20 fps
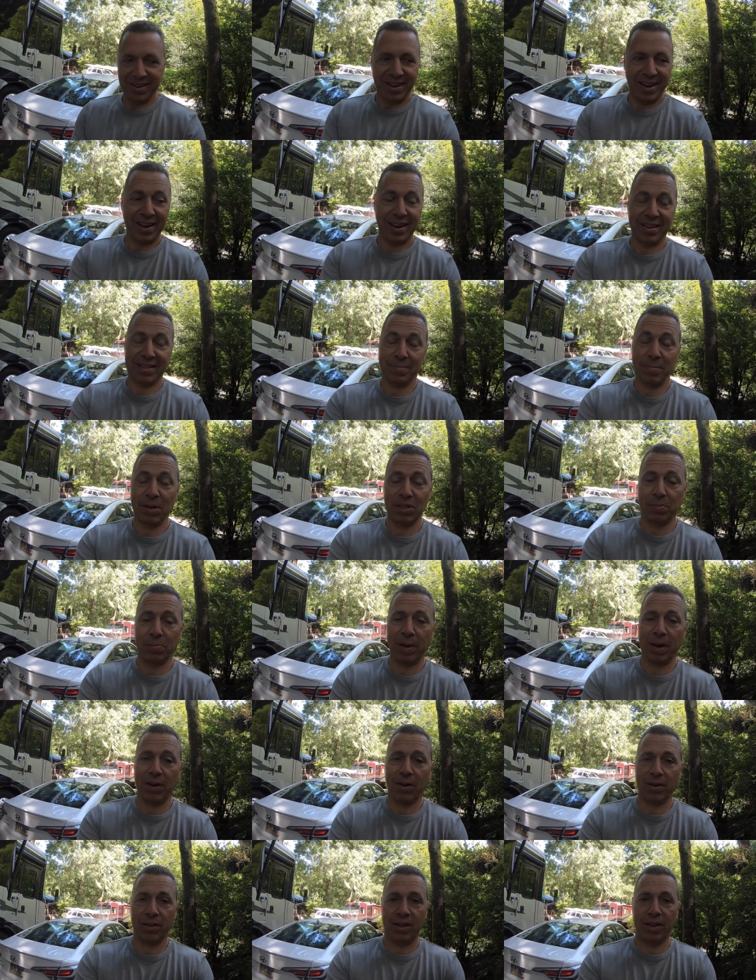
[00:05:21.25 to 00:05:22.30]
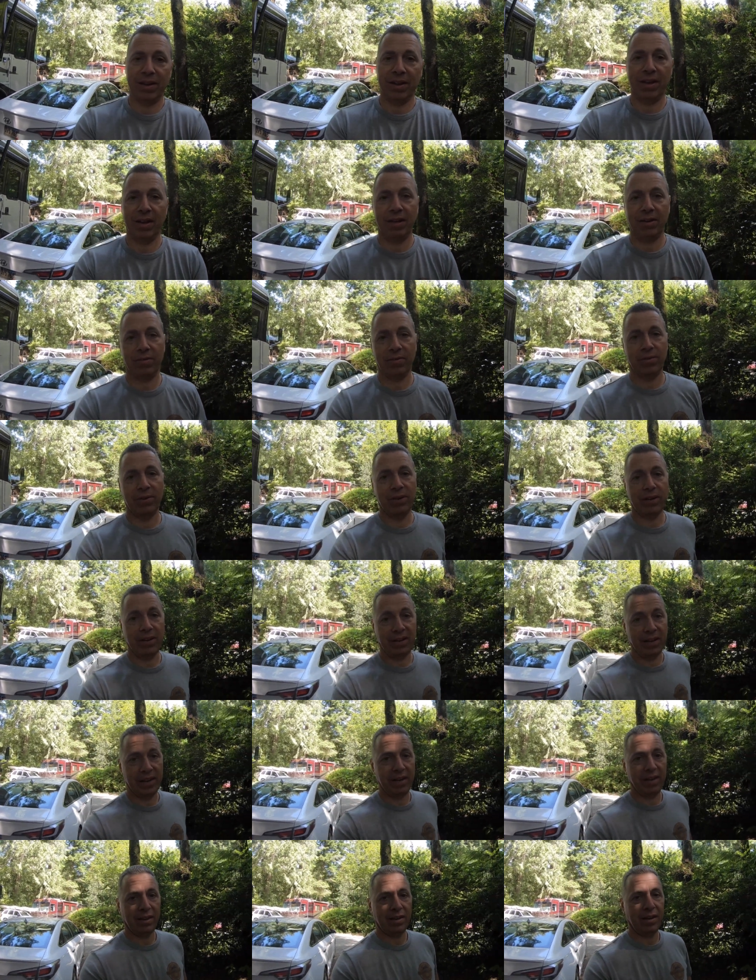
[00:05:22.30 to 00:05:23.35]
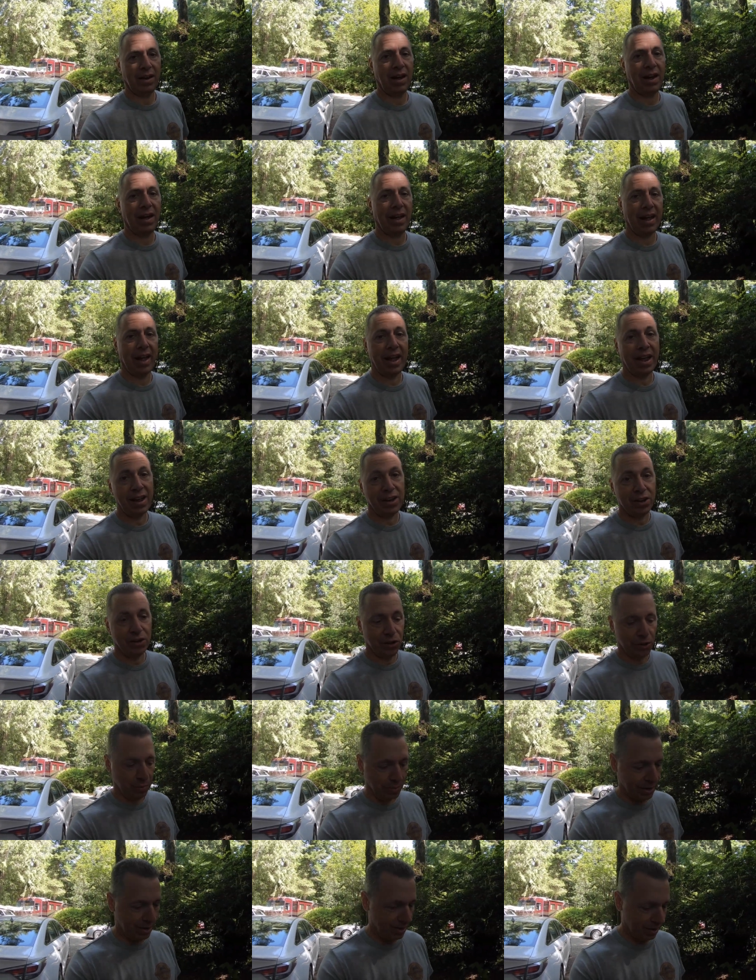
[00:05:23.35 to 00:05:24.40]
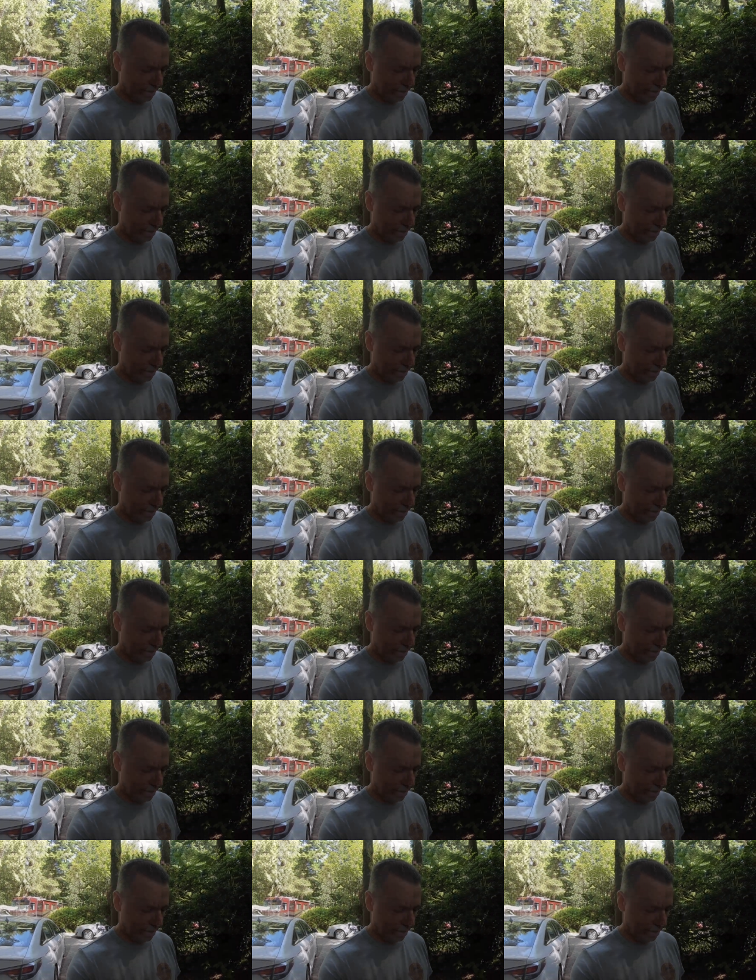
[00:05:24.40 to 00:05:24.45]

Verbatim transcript: And it's much better than really hot and humid